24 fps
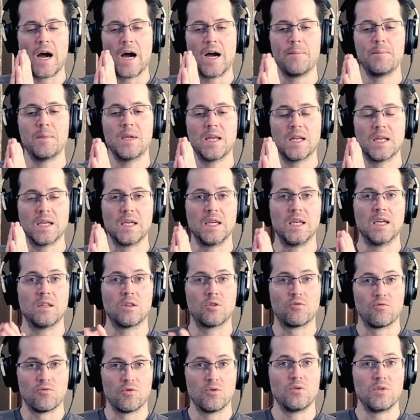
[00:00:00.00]
I'm gonna get
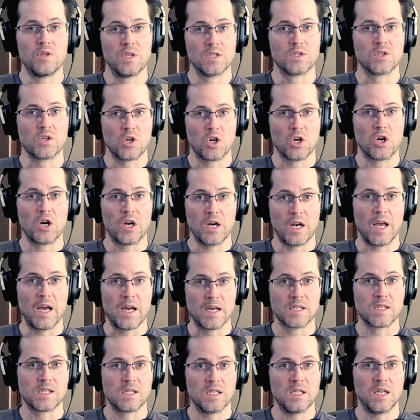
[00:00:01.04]
through this current
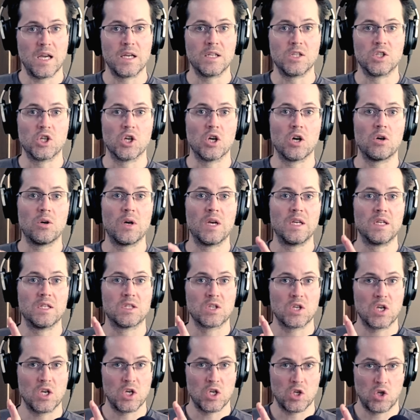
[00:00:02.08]
SDHO and
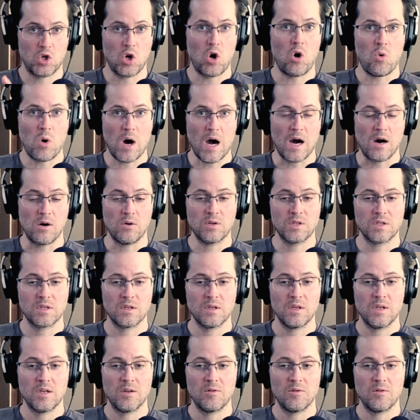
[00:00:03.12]
it's gonna go out,